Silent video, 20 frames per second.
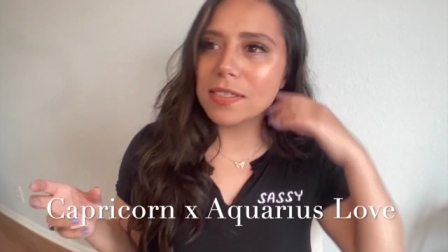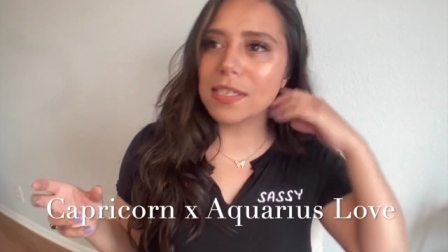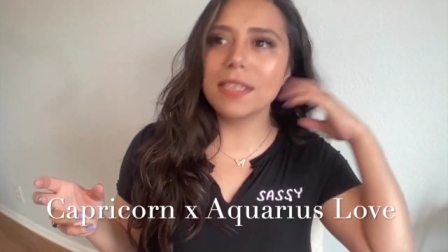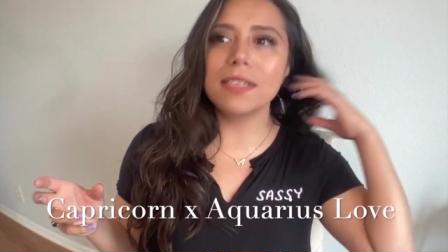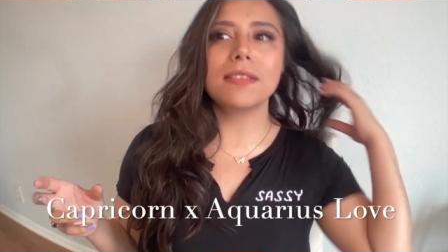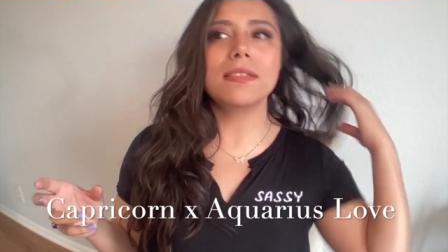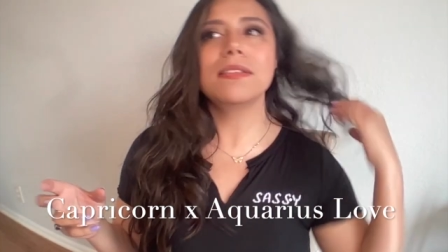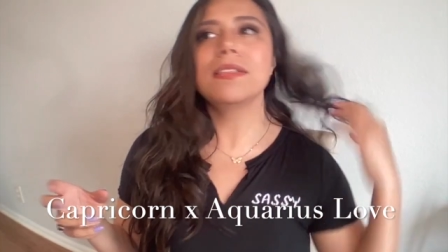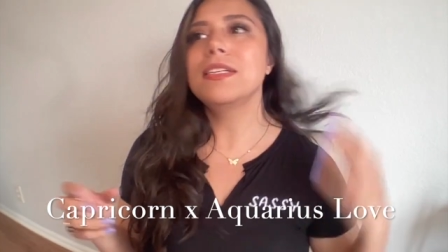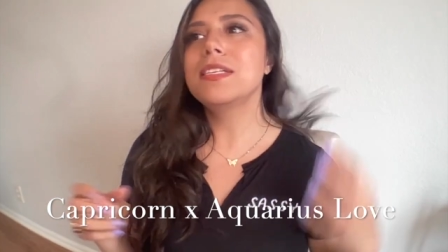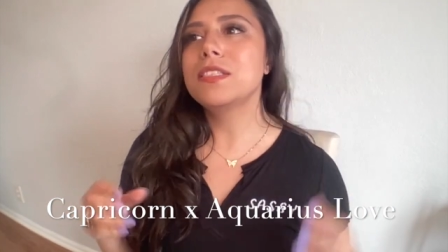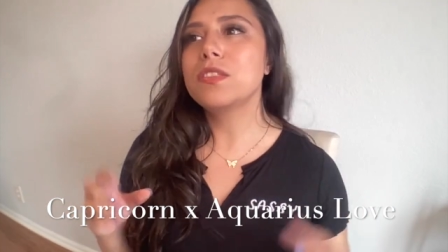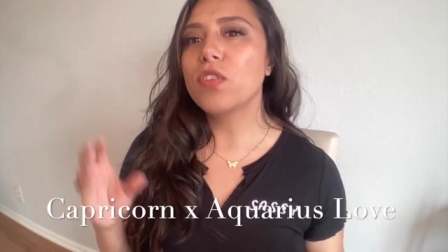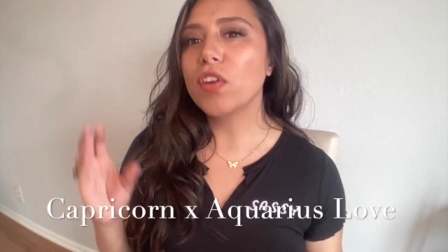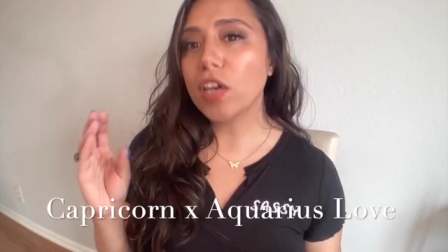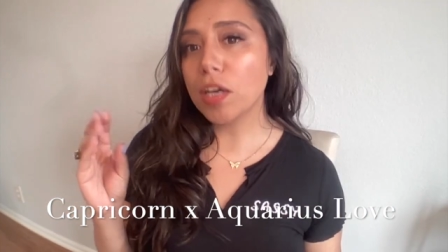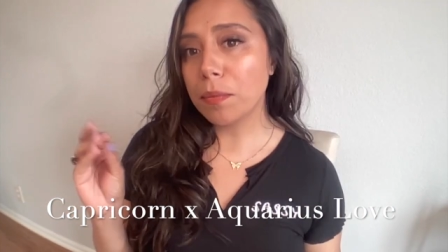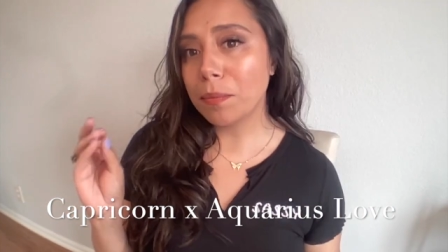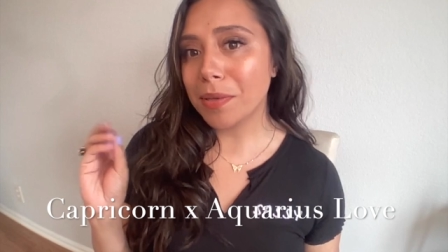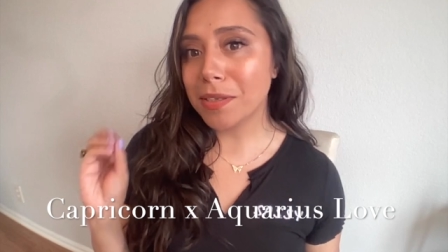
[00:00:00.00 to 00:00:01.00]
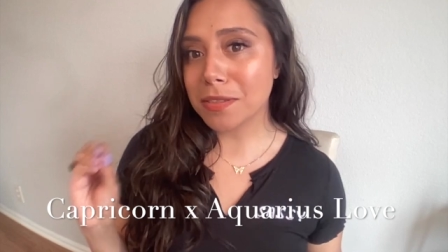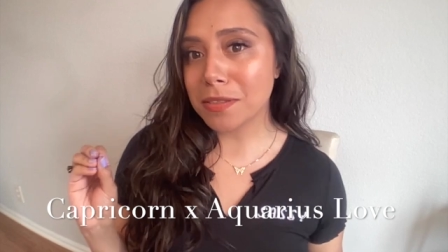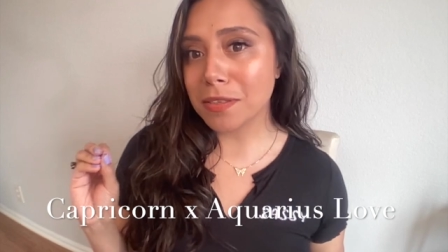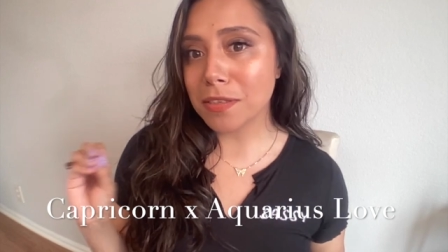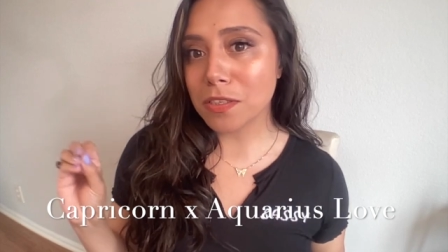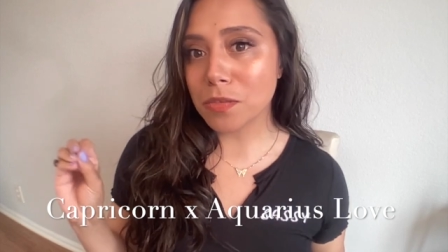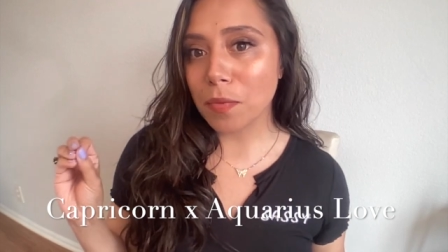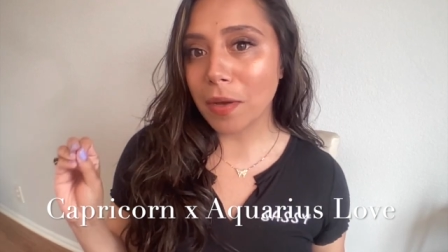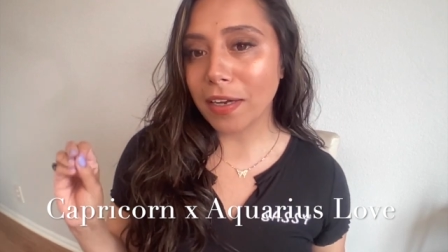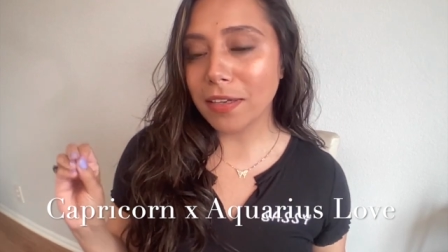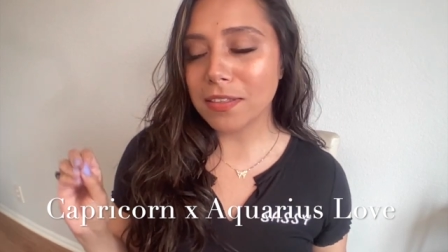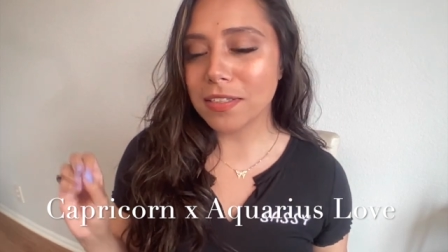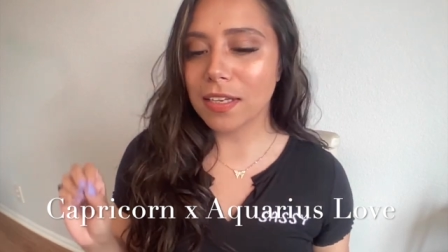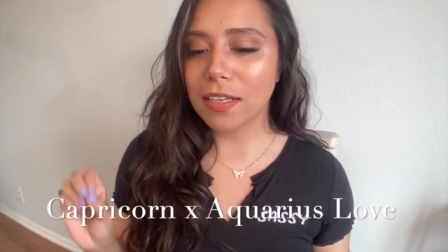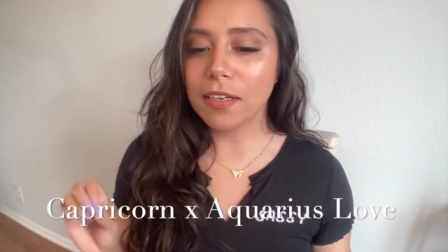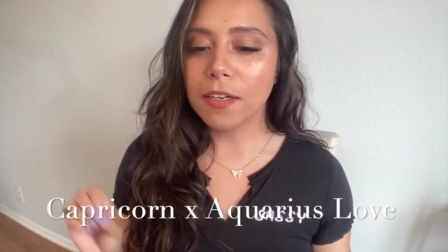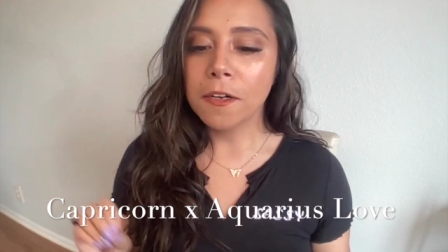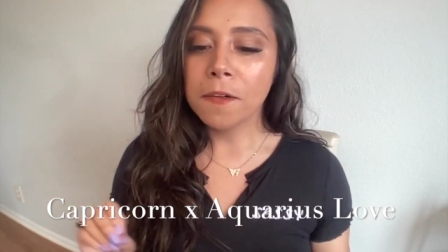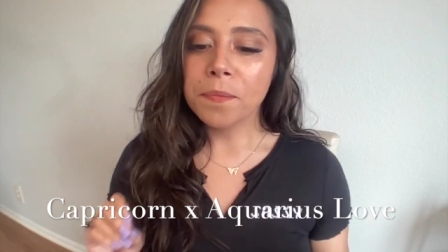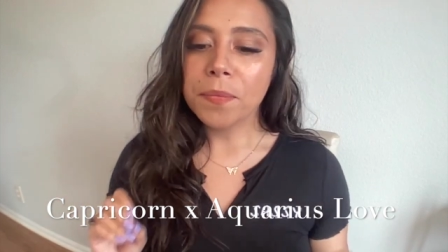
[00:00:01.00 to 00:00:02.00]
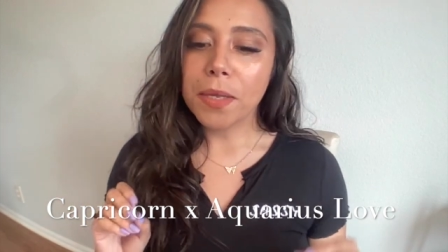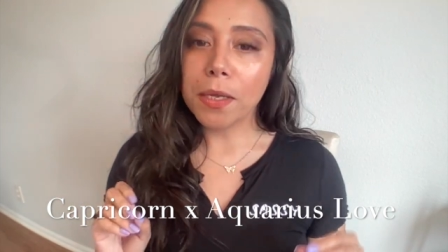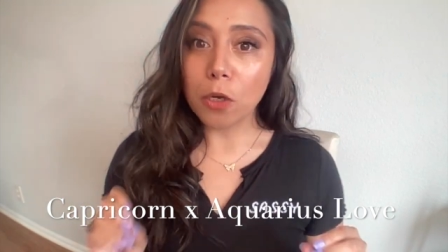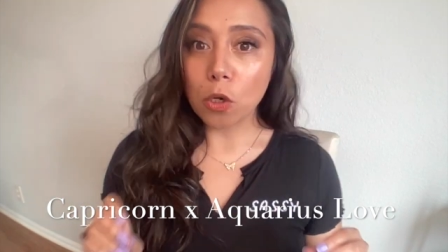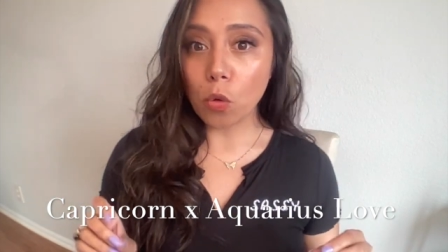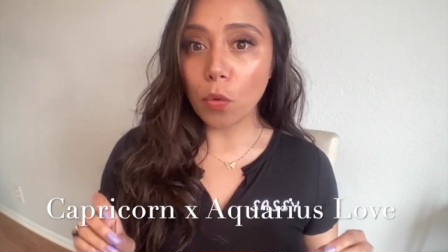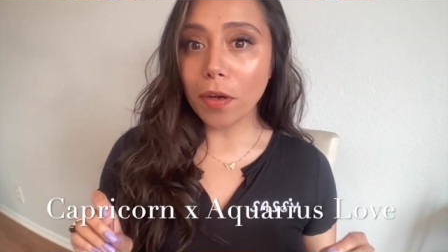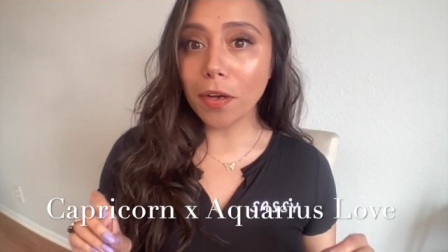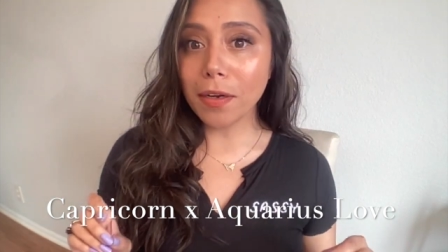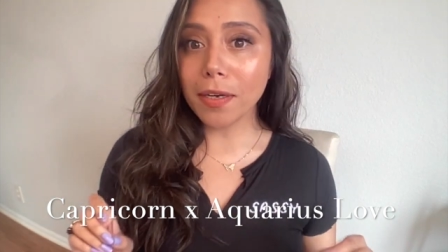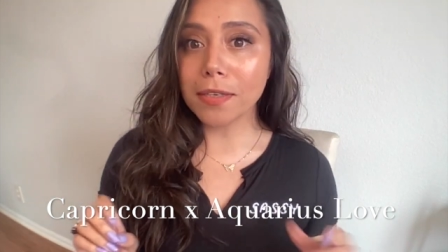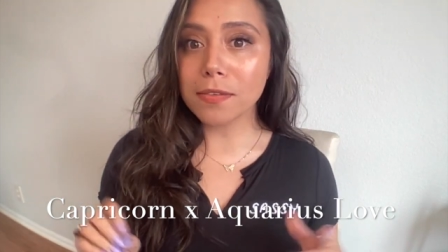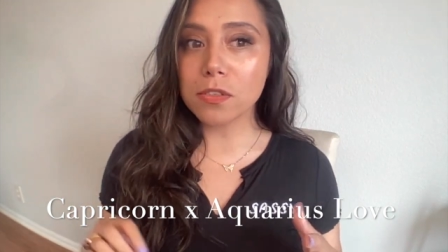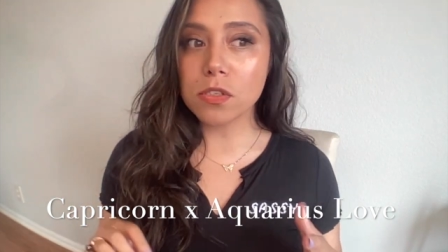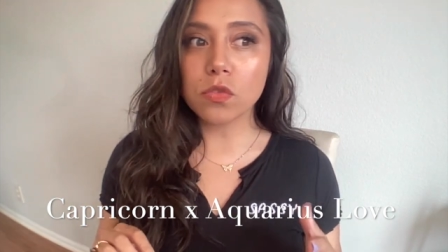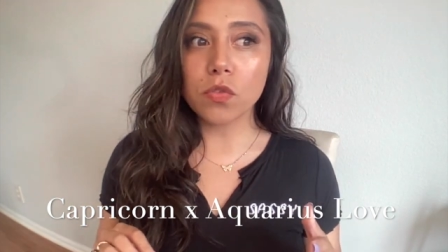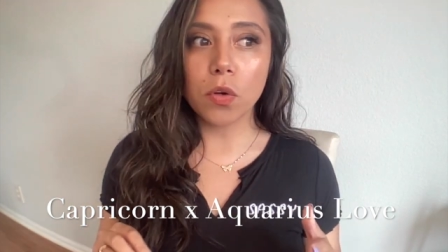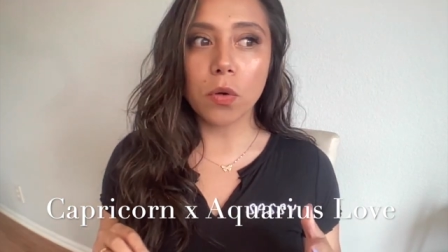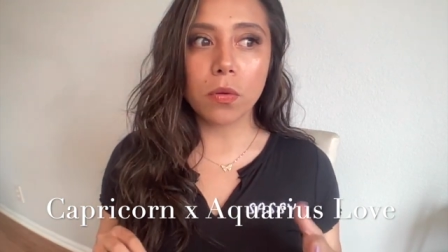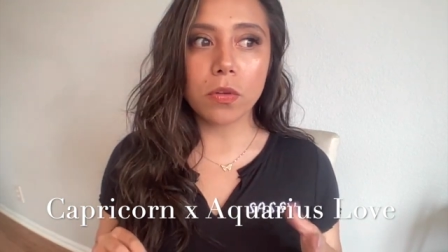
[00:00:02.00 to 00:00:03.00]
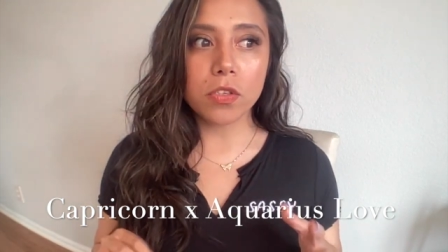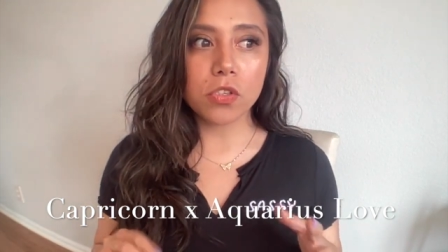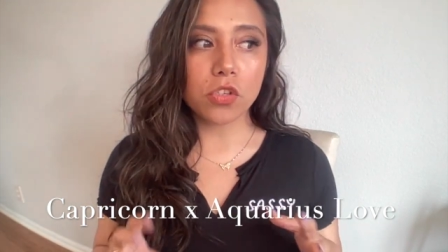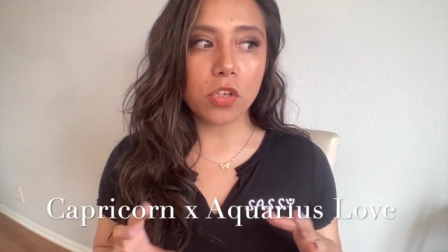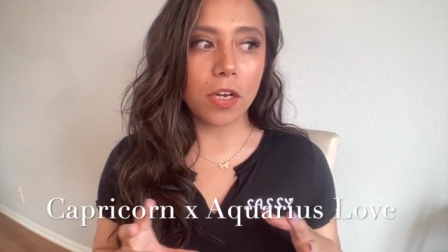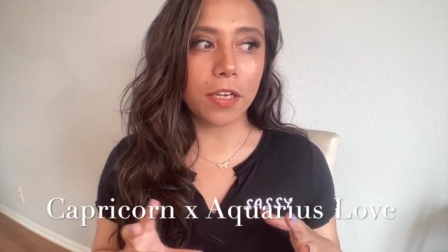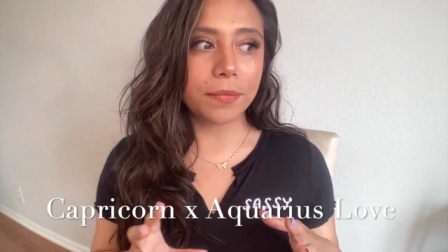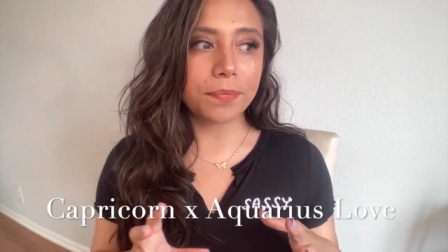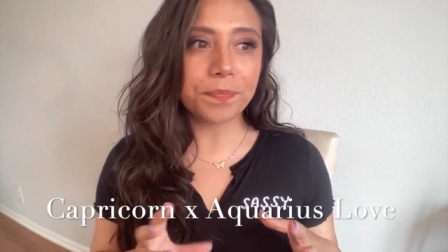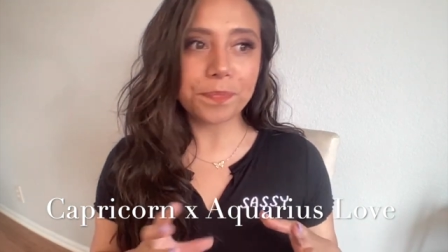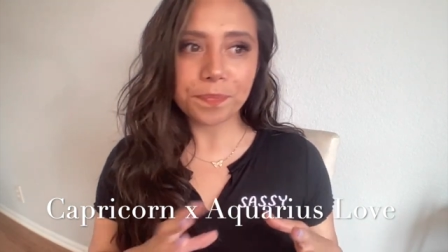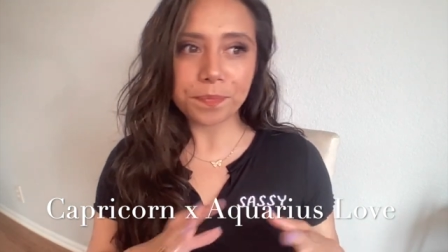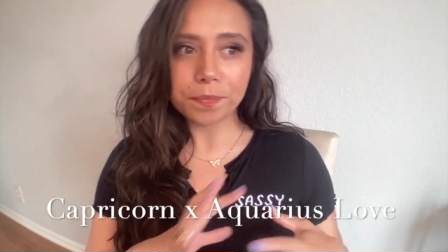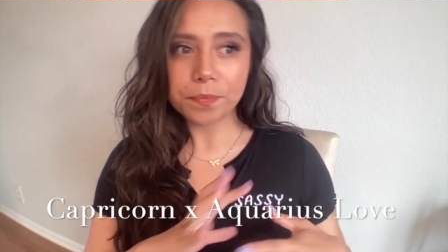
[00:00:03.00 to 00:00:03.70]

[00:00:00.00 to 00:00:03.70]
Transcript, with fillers: It is very business minded. And Aquarius is focused on